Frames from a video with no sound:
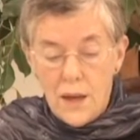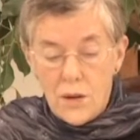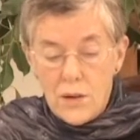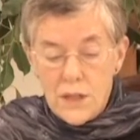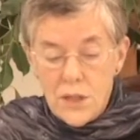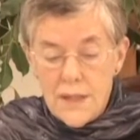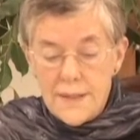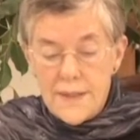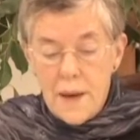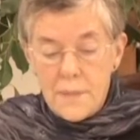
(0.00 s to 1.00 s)
Krishna
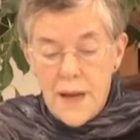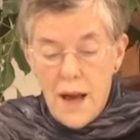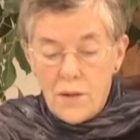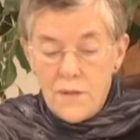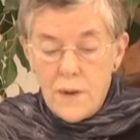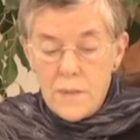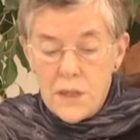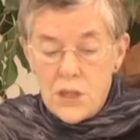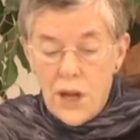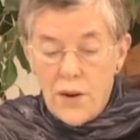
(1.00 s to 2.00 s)
stepped down from the
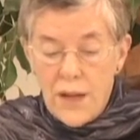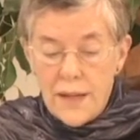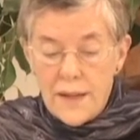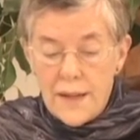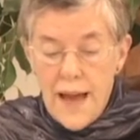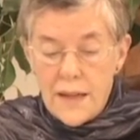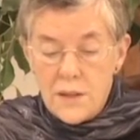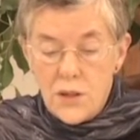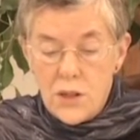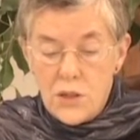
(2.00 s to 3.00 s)
chariot and
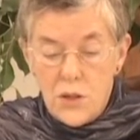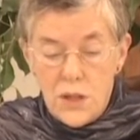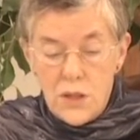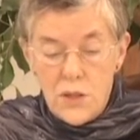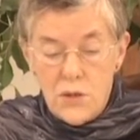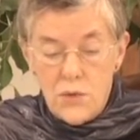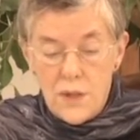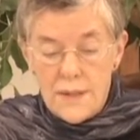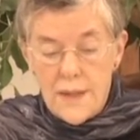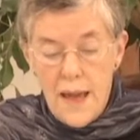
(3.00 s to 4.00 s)
asked Arjuna to do
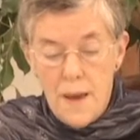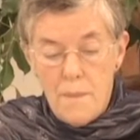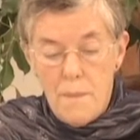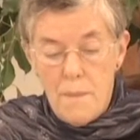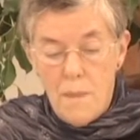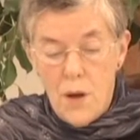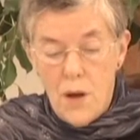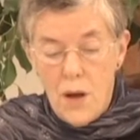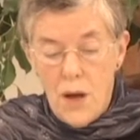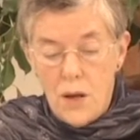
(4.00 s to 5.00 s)
the same.
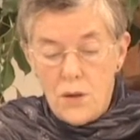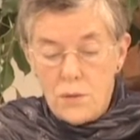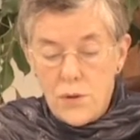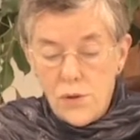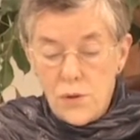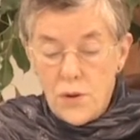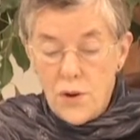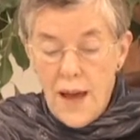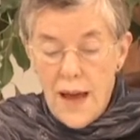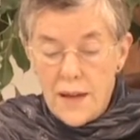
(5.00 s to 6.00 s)
No
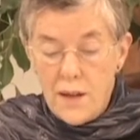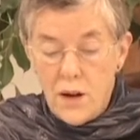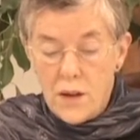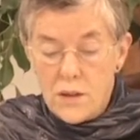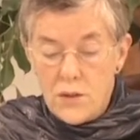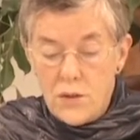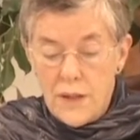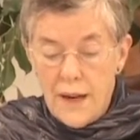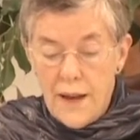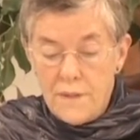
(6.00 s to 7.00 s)
sooner had
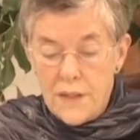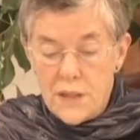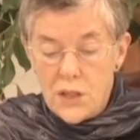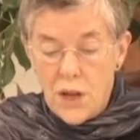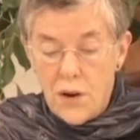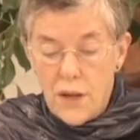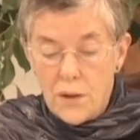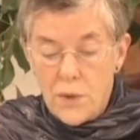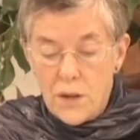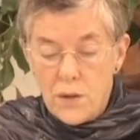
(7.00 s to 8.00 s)
Arjuna left the
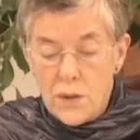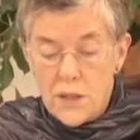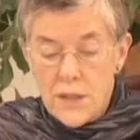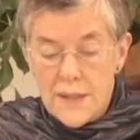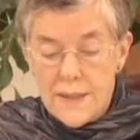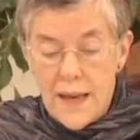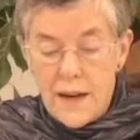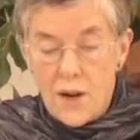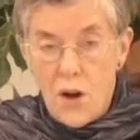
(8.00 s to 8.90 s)
chariot when Krishna set it